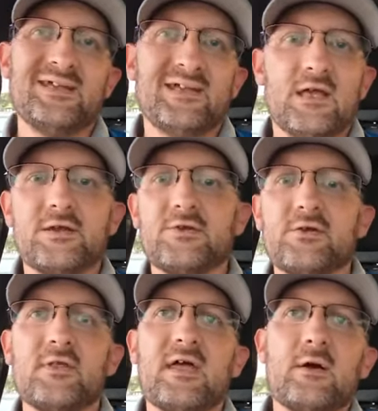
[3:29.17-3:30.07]
In addition
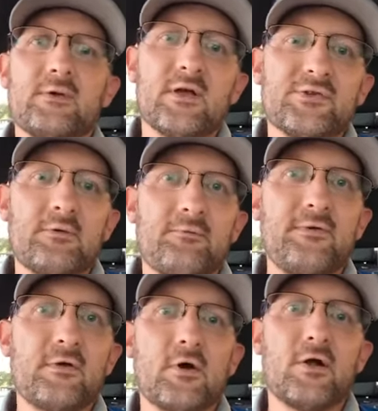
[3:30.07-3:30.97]
to that, we also have a
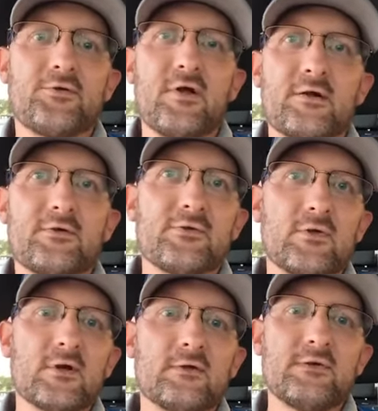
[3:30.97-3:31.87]
few contractors
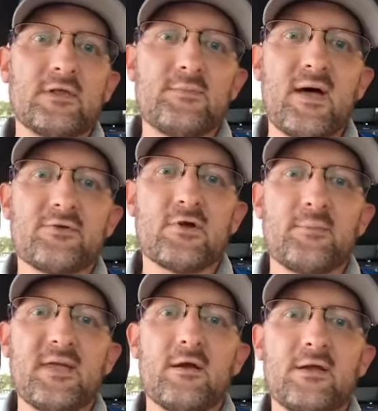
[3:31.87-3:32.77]
locally in the Bastrop
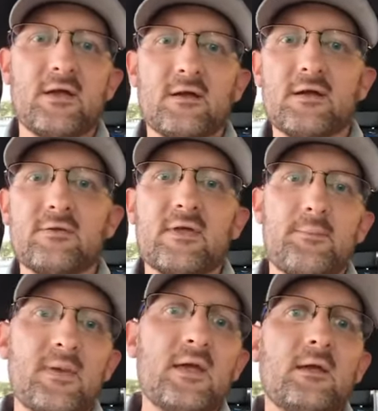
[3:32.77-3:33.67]
County area that
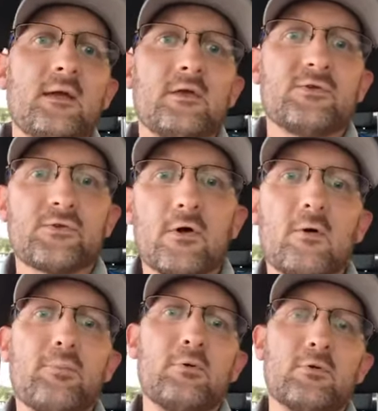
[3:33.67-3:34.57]
install
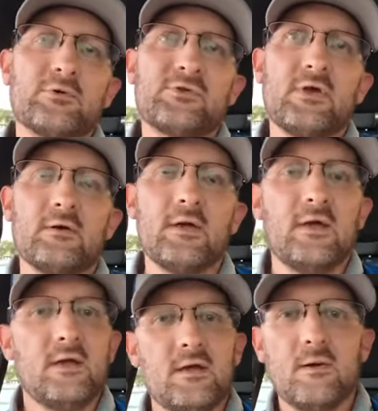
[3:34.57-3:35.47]
pools. So
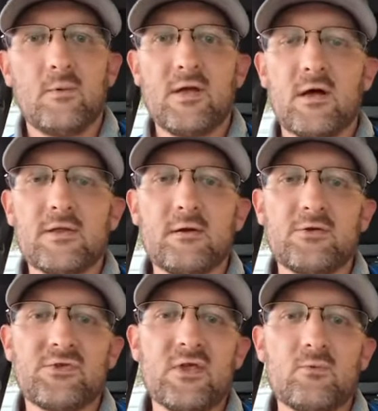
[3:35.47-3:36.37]
we all know
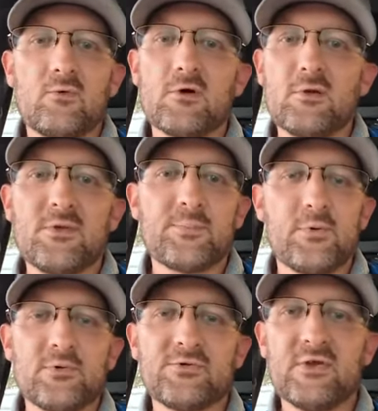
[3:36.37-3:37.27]
it's getting warm, it's
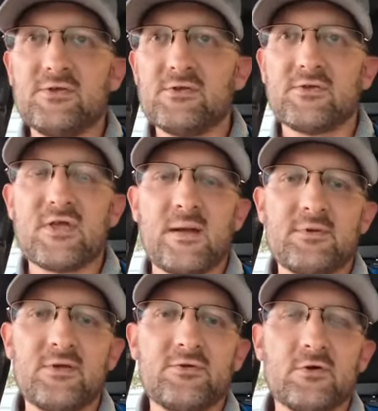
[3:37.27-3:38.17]
pool season, it's time
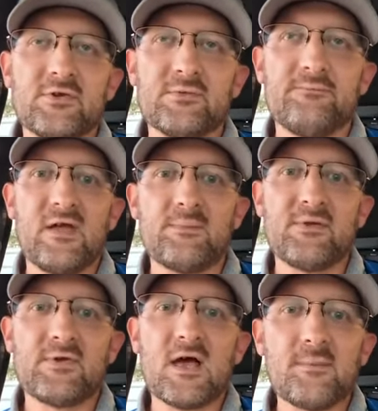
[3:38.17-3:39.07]
to enjoy some family
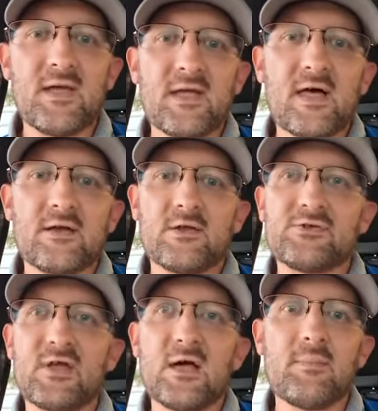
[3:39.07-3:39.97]
time, hang out
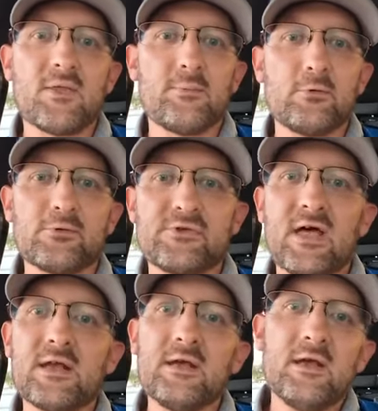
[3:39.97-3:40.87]
outside by the poolside.